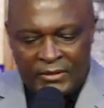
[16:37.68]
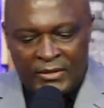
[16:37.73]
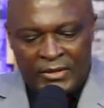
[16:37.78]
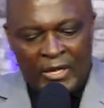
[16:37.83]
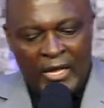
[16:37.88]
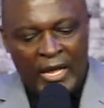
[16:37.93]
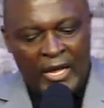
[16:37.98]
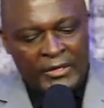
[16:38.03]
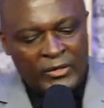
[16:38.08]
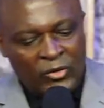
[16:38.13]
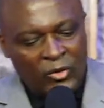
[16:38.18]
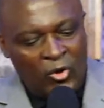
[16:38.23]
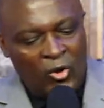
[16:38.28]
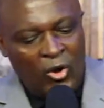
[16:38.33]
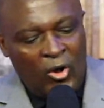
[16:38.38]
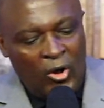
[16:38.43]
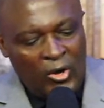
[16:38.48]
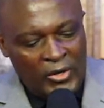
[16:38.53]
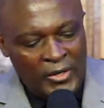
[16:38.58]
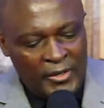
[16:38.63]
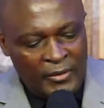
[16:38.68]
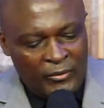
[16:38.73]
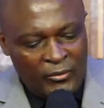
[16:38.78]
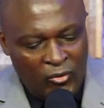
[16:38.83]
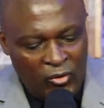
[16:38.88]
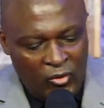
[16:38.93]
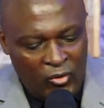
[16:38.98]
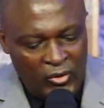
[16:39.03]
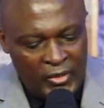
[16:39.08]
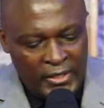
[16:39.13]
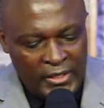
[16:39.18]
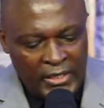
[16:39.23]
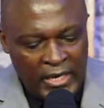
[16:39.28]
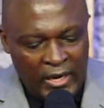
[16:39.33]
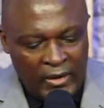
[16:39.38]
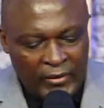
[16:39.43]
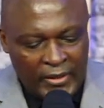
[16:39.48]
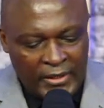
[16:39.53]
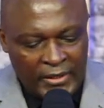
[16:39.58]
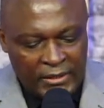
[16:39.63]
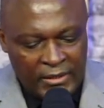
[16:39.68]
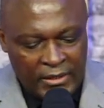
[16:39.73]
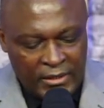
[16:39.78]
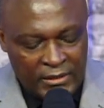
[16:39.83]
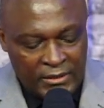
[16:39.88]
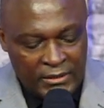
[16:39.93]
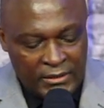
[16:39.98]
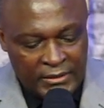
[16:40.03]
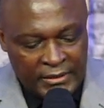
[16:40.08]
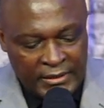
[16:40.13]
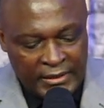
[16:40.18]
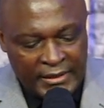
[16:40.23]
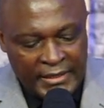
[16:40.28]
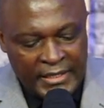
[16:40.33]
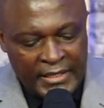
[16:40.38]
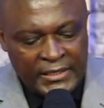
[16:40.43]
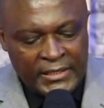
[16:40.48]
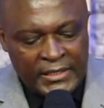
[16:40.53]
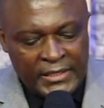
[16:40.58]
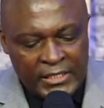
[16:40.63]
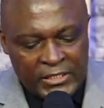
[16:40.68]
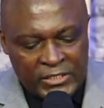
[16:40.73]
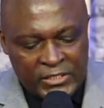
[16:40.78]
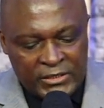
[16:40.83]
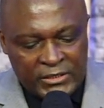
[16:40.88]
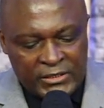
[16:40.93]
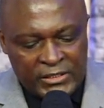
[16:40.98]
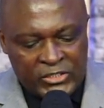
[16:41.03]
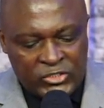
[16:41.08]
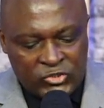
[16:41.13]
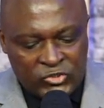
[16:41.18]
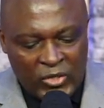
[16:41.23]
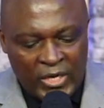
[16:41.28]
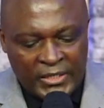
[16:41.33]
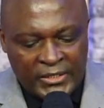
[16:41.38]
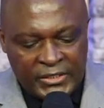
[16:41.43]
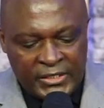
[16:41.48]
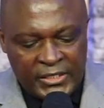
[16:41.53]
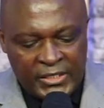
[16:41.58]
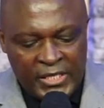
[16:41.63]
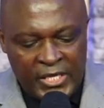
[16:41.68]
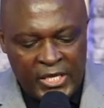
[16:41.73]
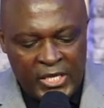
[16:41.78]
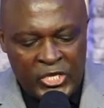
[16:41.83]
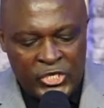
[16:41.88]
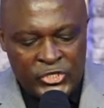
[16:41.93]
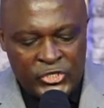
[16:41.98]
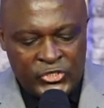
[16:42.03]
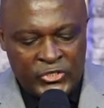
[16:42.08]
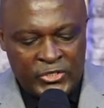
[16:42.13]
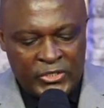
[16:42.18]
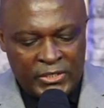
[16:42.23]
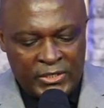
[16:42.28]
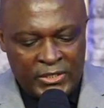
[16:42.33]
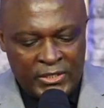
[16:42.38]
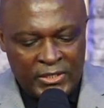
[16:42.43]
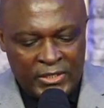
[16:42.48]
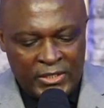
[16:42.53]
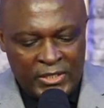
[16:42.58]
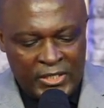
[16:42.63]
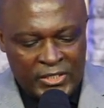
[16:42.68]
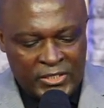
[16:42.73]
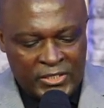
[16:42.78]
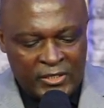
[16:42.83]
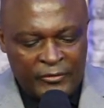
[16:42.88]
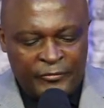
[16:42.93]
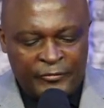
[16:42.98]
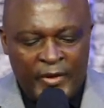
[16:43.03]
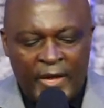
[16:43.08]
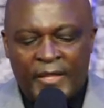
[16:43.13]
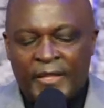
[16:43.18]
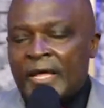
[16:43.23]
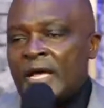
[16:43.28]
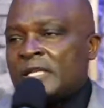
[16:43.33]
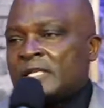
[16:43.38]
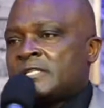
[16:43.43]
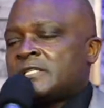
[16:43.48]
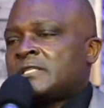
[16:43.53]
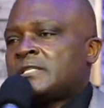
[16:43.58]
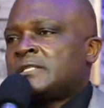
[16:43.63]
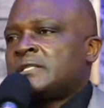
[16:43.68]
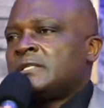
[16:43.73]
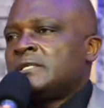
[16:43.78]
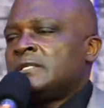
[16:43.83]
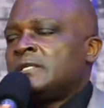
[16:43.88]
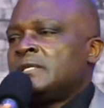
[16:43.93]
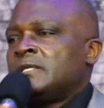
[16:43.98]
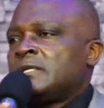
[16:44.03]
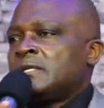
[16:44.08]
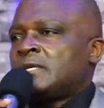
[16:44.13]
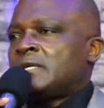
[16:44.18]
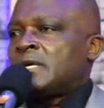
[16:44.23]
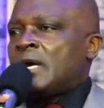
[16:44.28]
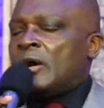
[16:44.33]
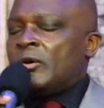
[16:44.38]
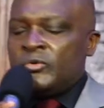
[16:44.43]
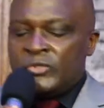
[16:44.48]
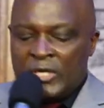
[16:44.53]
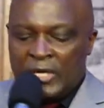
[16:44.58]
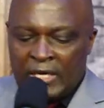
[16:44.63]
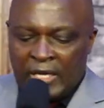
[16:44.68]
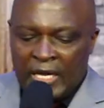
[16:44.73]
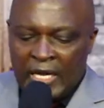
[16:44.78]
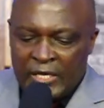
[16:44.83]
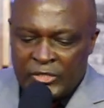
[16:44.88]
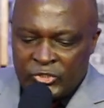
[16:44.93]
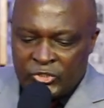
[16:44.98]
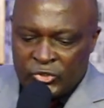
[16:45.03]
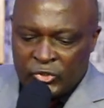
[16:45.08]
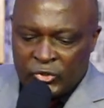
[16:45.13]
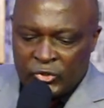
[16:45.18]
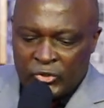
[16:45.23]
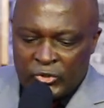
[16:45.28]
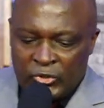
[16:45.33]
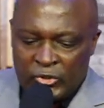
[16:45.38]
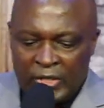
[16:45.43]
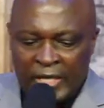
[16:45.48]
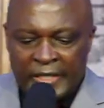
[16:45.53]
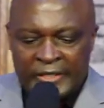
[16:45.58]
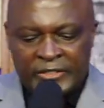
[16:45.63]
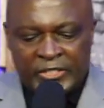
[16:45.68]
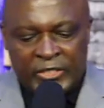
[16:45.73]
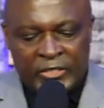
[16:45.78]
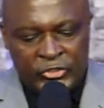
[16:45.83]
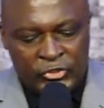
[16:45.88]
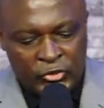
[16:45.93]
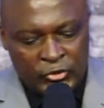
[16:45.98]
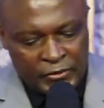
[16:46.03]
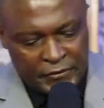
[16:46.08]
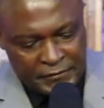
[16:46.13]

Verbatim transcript: and all the more in our relentless, distracting age, is the fathers countercultural attention.